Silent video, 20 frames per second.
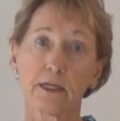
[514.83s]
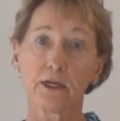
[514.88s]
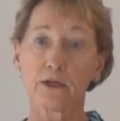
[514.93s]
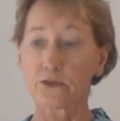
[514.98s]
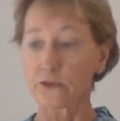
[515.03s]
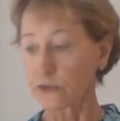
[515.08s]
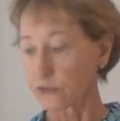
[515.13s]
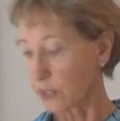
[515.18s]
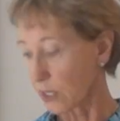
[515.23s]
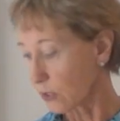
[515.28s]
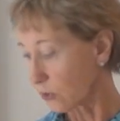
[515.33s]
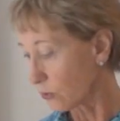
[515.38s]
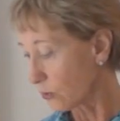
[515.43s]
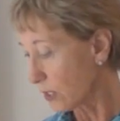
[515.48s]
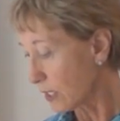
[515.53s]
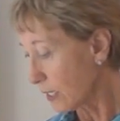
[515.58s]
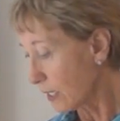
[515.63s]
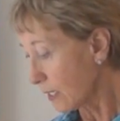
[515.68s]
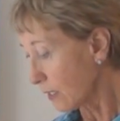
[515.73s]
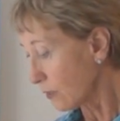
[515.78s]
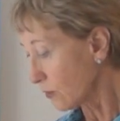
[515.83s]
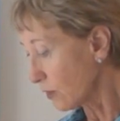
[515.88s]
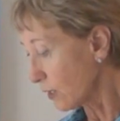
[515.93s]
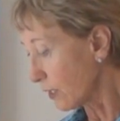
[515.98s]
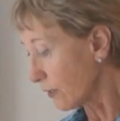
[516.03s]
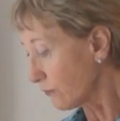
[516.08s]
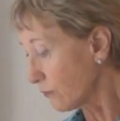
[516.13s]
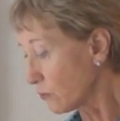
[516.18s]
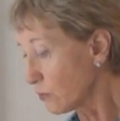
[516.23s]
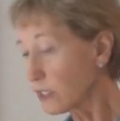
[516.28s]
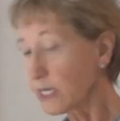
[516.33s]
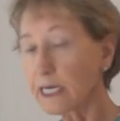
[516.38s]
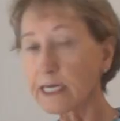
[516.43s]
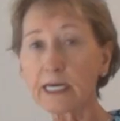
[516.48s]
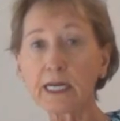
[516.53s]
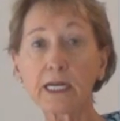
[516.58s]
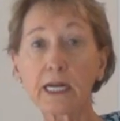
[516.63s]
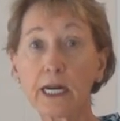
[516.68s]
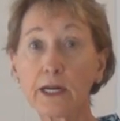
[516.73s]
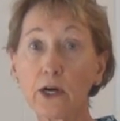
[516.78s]
So if you take
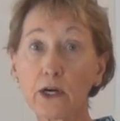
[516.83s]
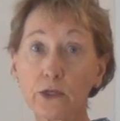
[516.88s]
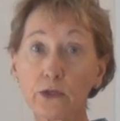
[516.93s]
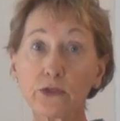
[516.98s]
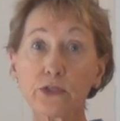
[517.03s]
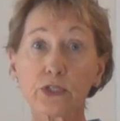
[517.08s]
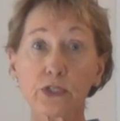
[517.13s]
it, and I also